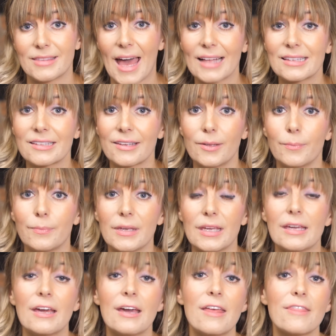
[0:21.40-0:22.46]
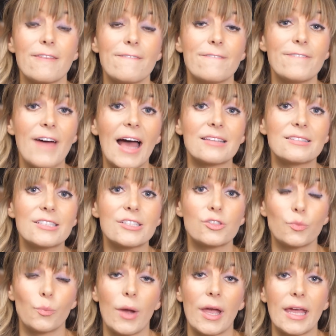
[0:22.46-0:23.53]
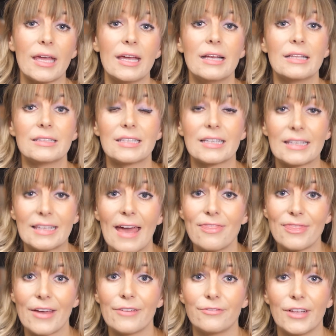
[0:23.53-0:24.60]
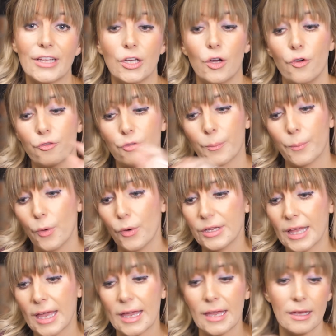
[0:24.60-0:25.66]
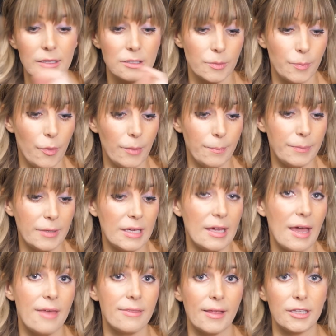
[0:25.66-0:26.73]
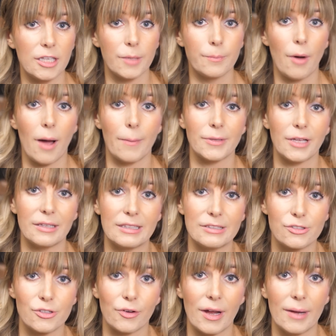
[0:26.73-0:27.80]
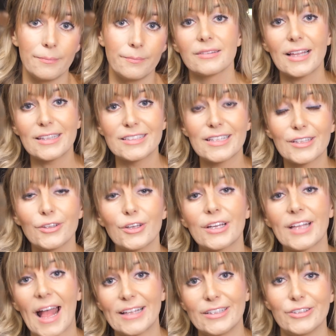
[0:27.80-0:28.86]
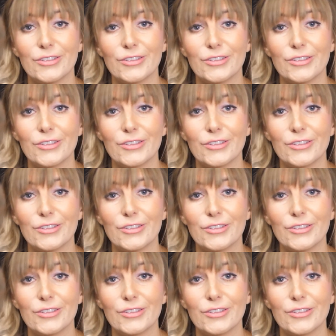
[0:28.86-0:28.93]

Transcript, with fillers: that's going to be the fastest way to get that video from point A to point B, and then you can pop it on Instagram. Let's take a look at how to